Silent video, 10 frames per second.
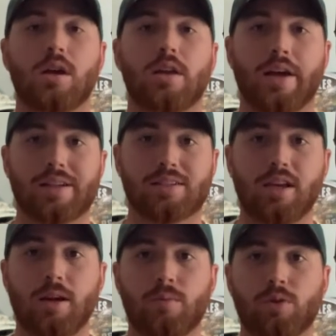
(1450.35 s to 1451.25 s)
Next
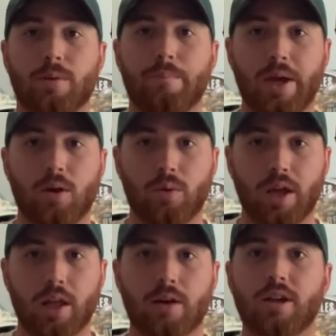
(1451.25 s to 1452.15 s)
team with a big
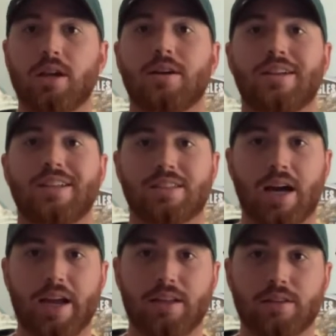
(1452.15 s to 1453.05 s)
win, the
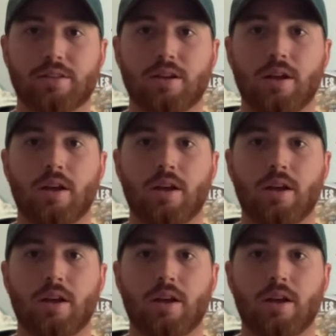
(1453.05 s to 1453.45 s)
Titans.